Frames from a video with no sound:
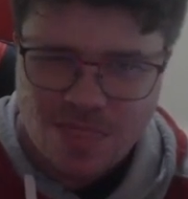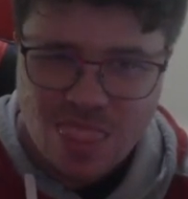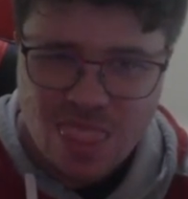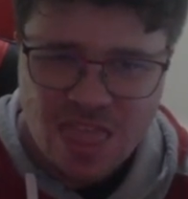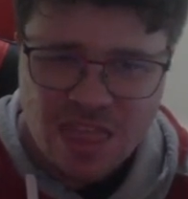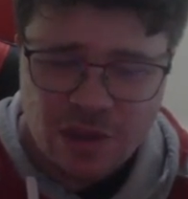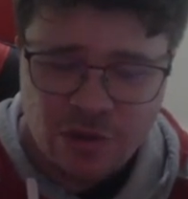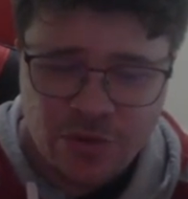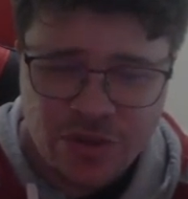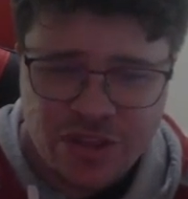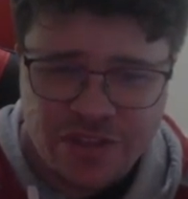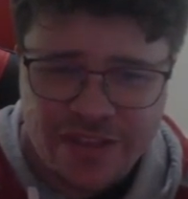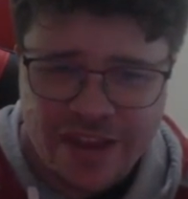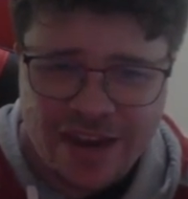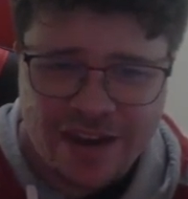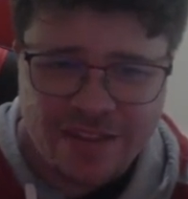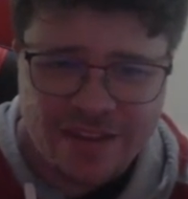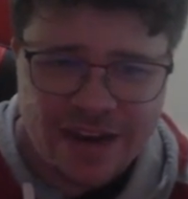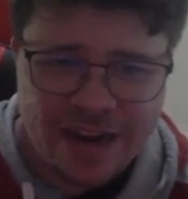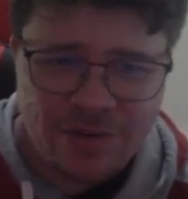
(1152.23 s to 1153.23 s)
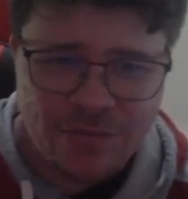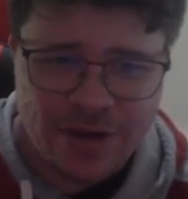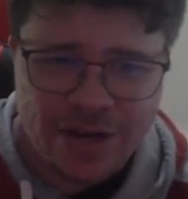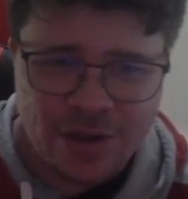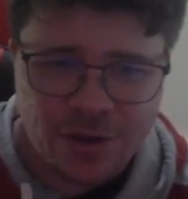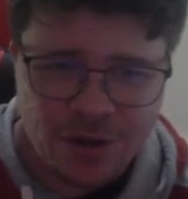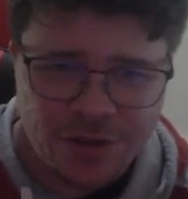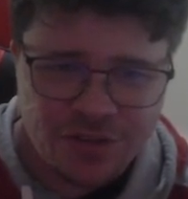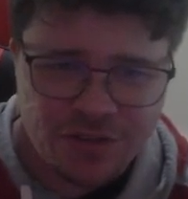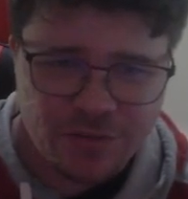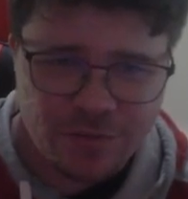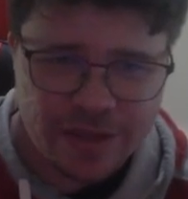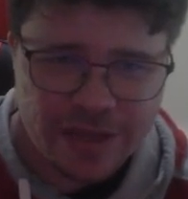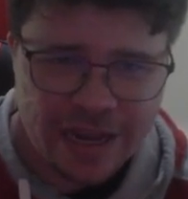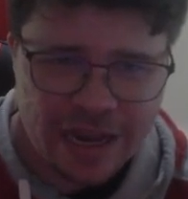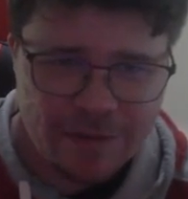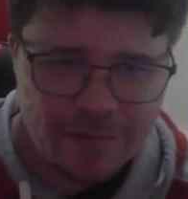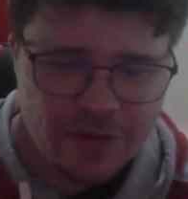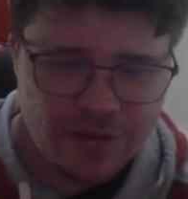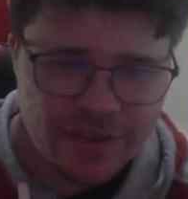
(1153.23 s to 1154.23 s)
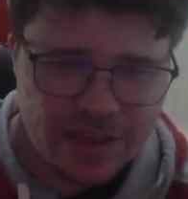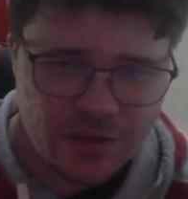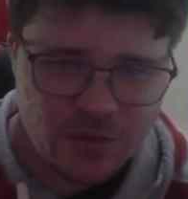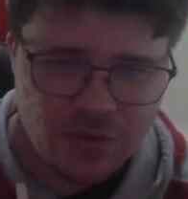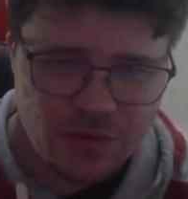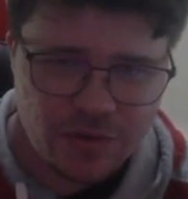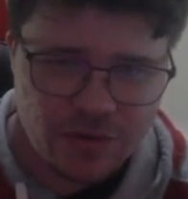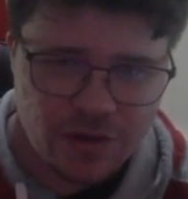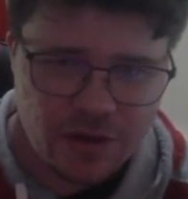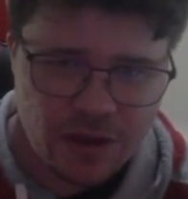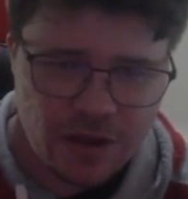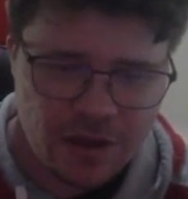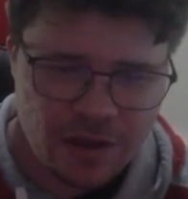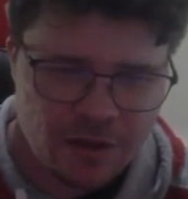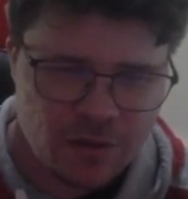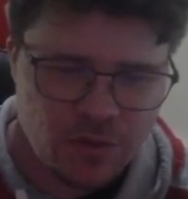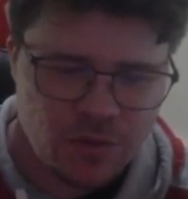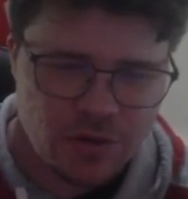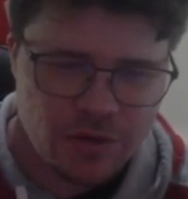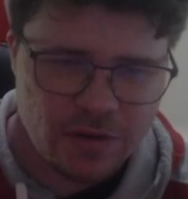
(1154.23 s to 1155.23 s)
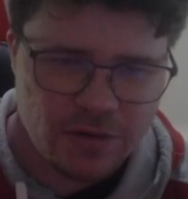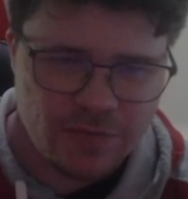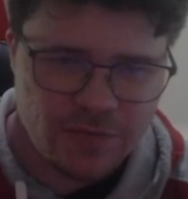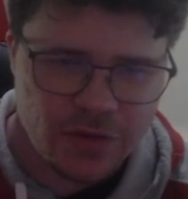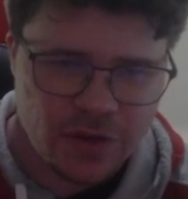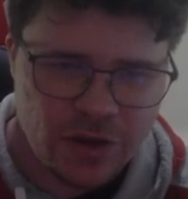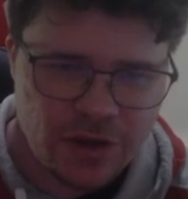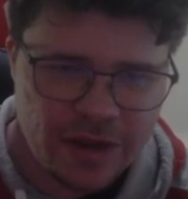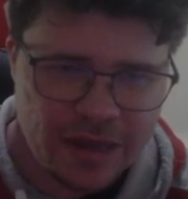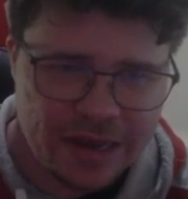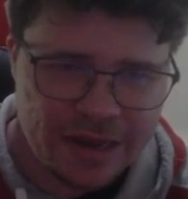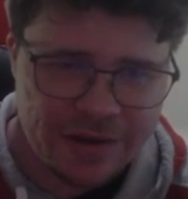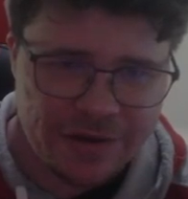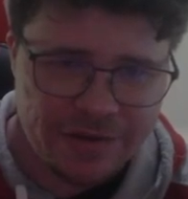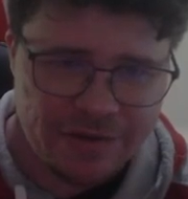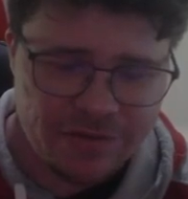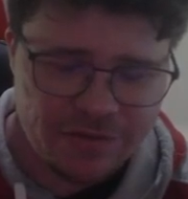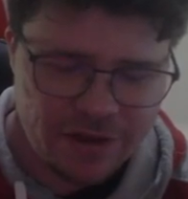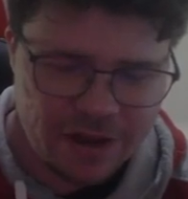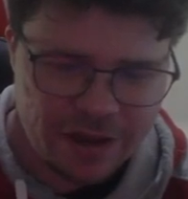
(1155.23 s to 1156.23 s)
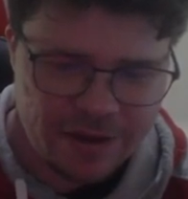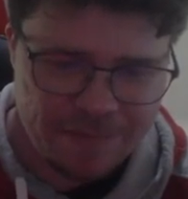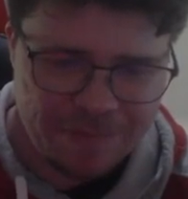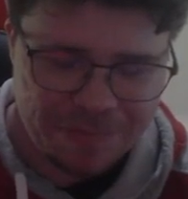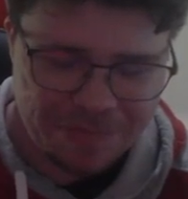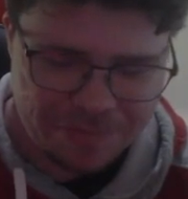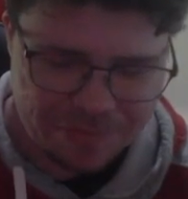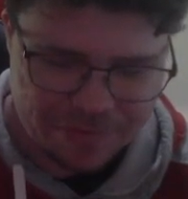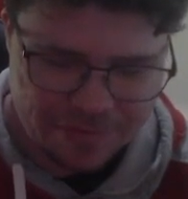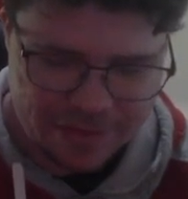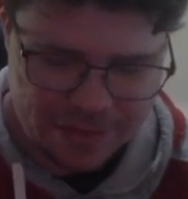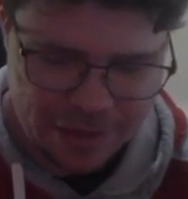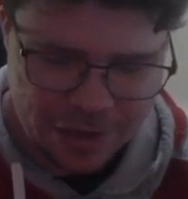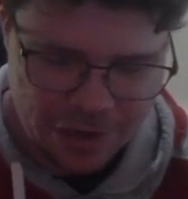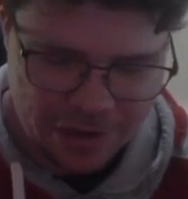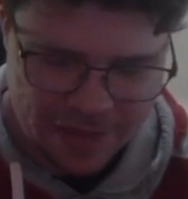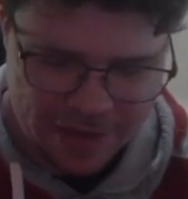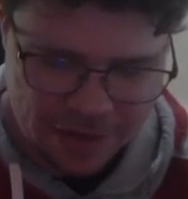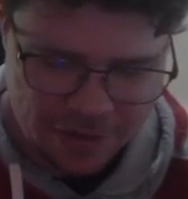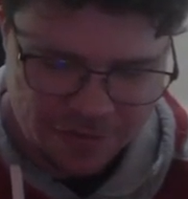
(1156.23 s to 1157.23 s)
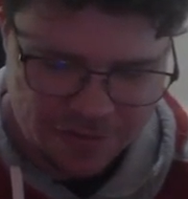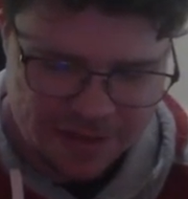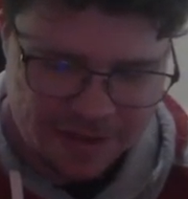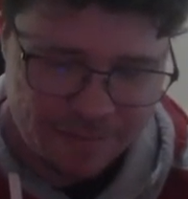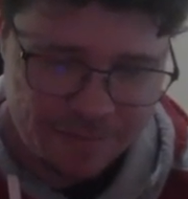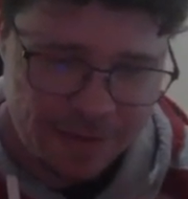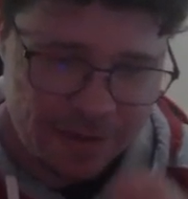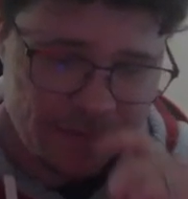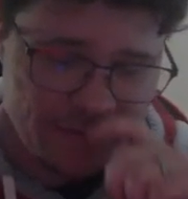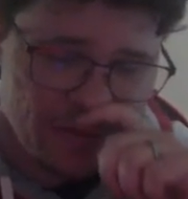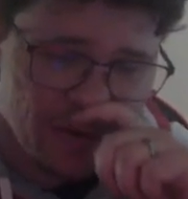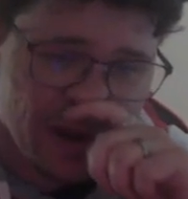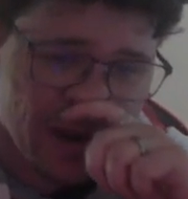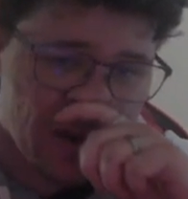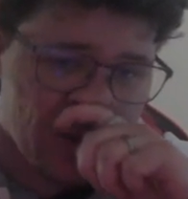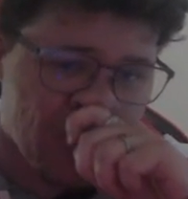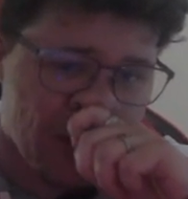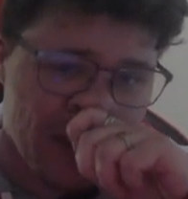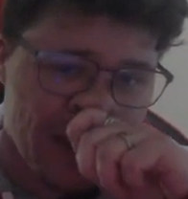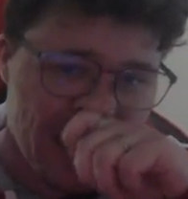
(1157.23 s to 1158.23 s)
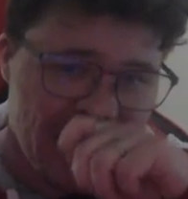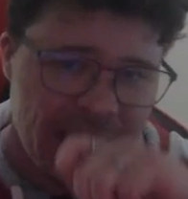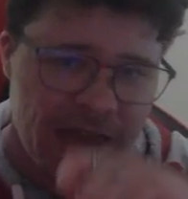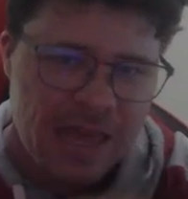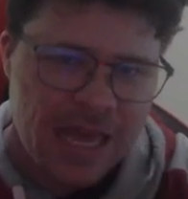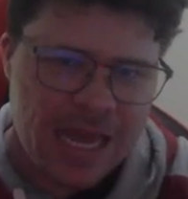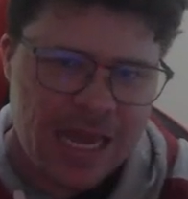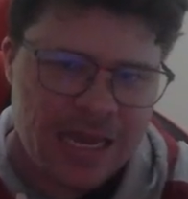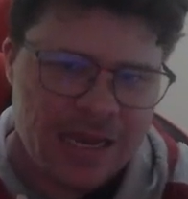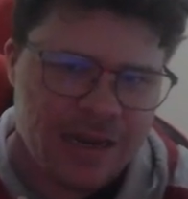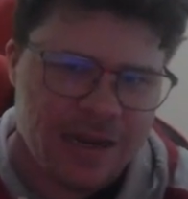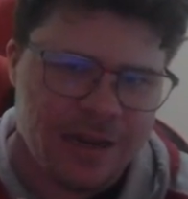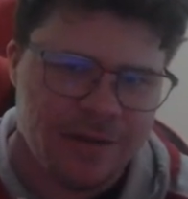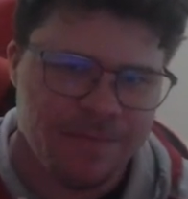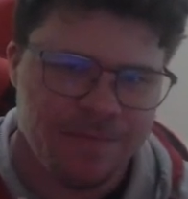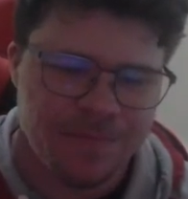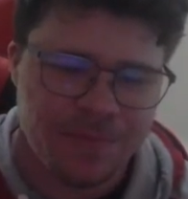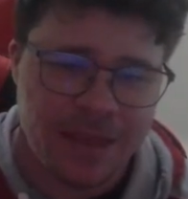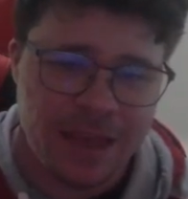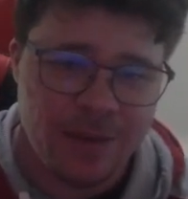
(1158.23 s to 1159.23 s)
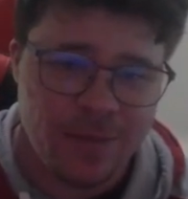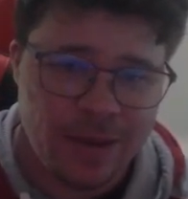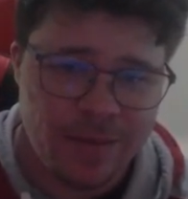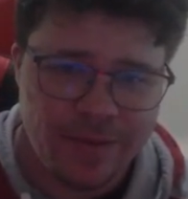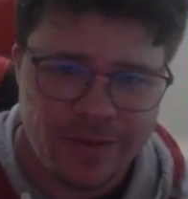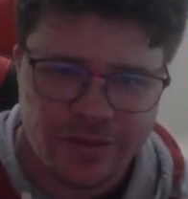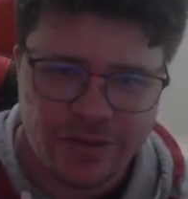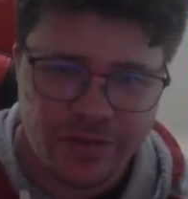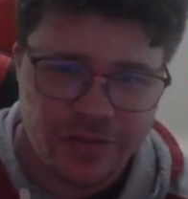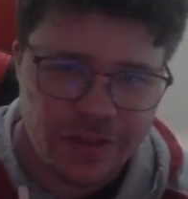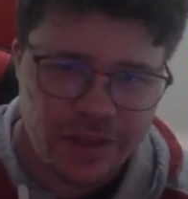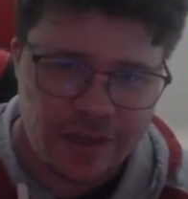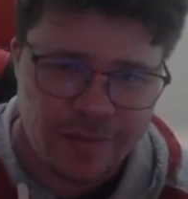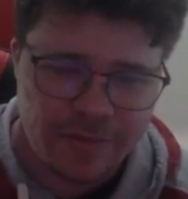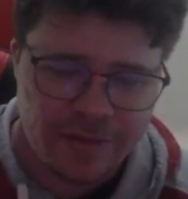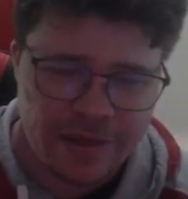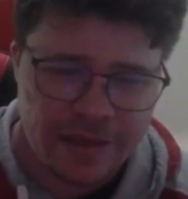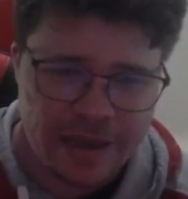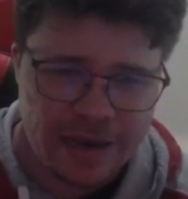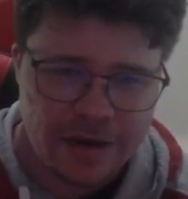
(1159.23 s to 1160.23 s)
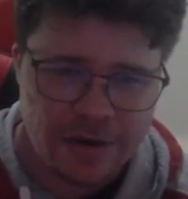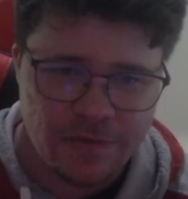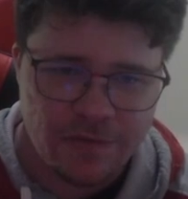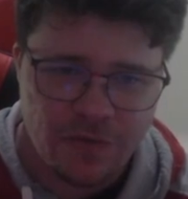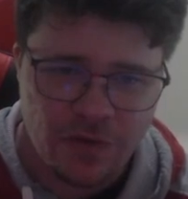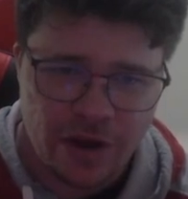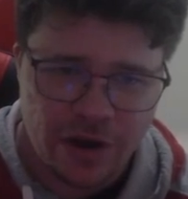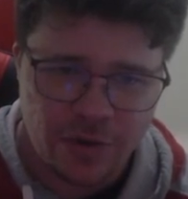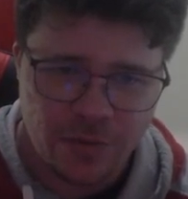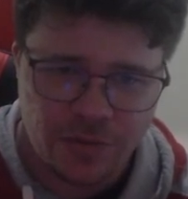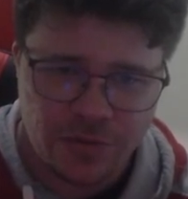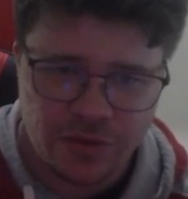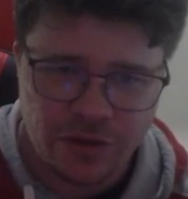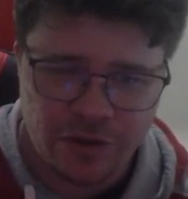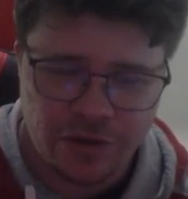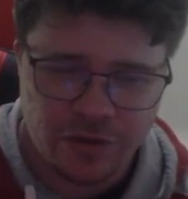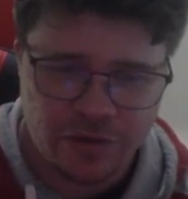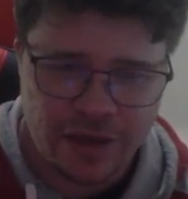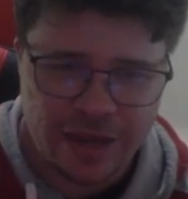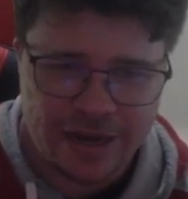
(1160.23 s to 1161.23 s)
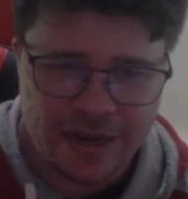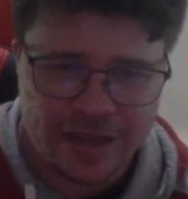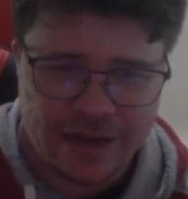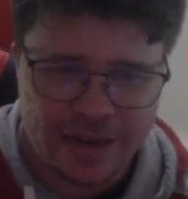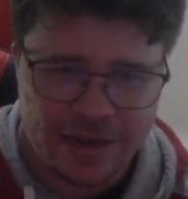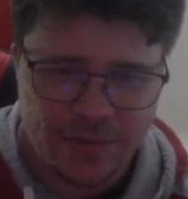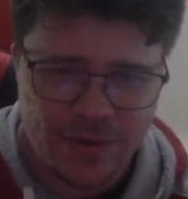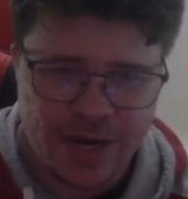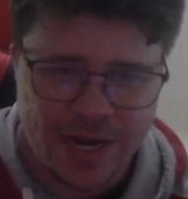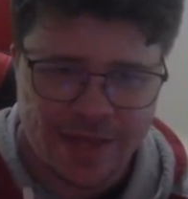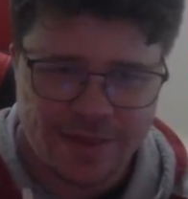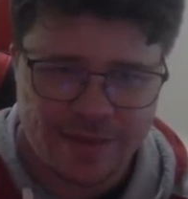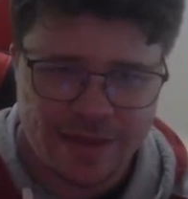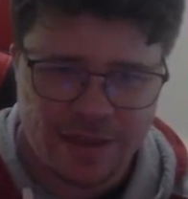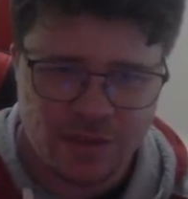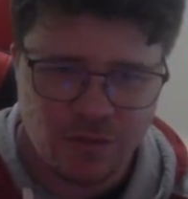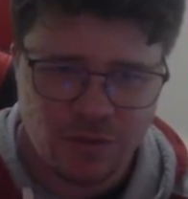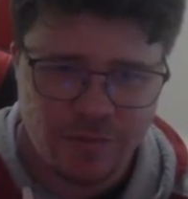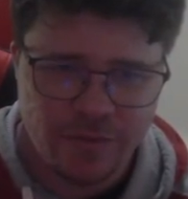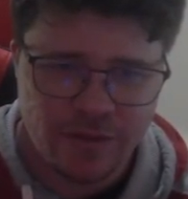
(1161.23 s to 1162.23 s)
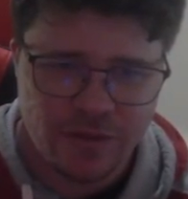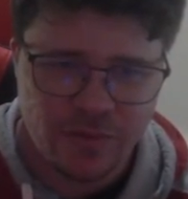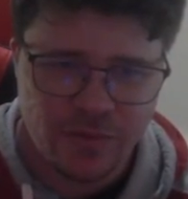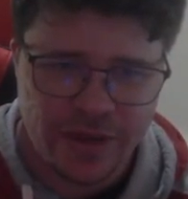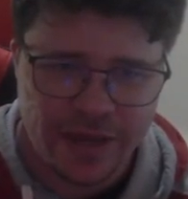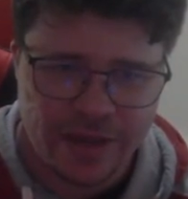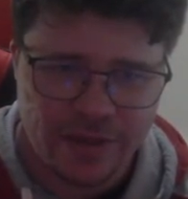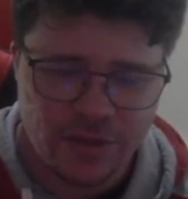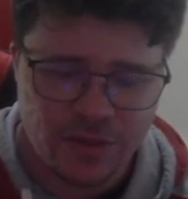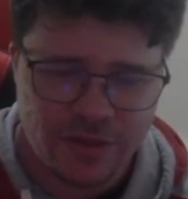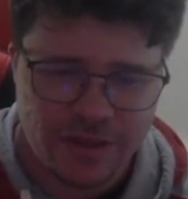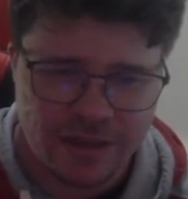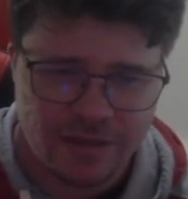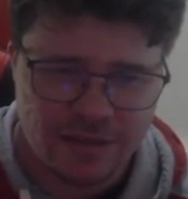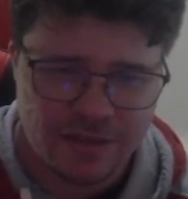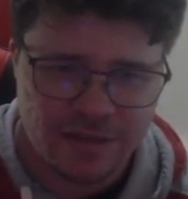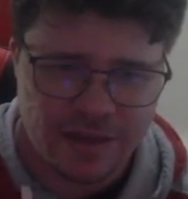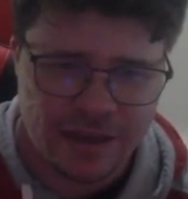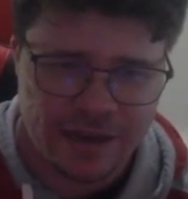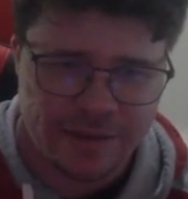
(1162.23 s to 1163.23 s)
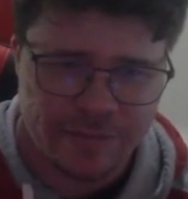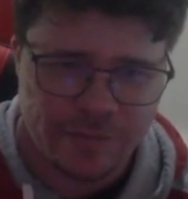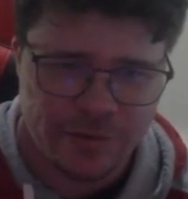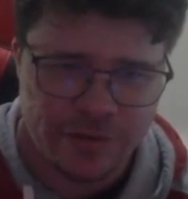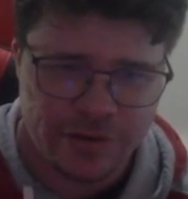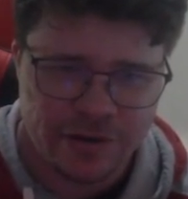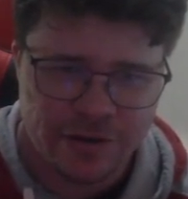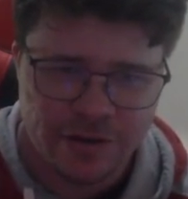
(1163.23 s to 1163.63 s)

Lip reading: which at the end of the day really cost them the game because they couldn't convert, and they lost that big final. And maybe he's got the yips again in finals. So Ken Hinkley really has to get to him this week and just has to tell him, look,